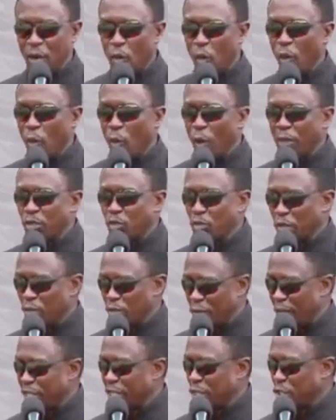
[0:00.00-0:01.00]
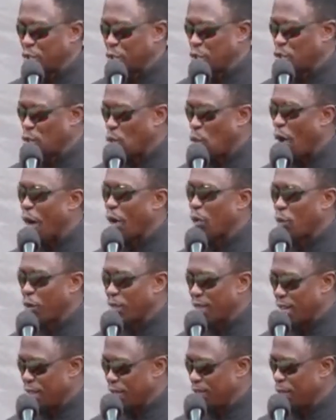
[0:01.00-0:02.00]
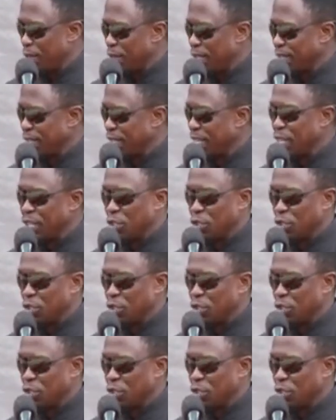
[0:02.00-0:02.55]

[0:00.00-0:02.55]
We want to invite you to work with government